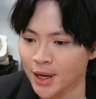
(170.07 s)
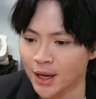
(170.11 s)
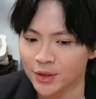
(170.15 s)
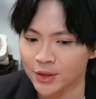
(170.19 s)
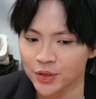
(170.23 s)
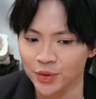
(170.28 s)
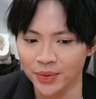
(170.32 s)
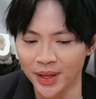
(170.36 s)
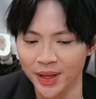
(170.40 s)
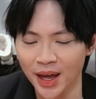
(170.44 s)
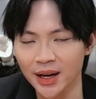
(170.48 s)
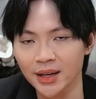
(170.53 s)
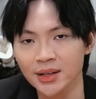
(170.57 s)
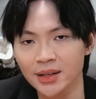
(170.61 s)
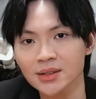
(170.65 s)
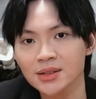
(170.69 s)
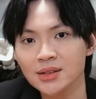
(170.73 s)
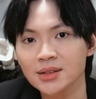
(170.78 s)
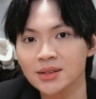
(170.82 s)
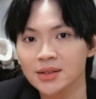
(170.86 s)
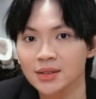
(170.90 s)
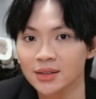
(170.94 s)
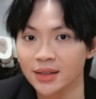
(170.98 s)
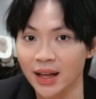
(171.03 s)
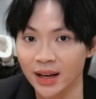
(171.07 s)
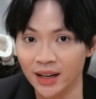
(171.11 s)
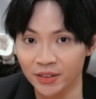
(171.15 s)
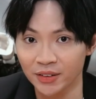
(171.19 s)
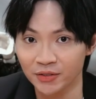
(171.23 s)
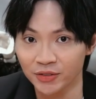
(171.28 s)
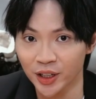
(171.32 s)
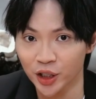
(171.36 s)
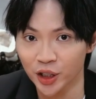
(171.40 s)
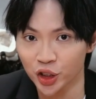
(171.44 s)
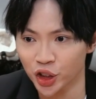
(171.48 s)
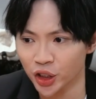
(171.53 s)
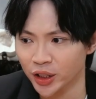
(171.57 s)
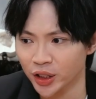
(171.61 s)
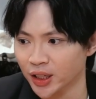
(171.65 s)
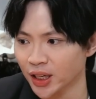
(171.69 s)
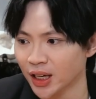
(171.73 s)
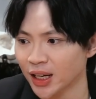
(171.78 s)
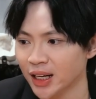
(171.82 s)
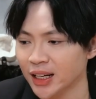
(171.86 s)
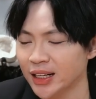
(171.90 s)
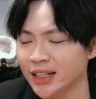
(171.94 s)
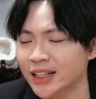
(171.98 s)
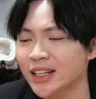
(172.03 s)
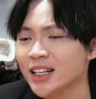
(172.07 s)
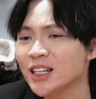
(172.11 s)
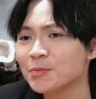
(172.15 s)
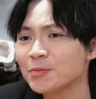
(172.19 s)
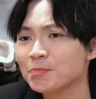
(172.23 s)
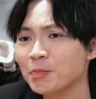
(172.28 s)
So that is that conversion. This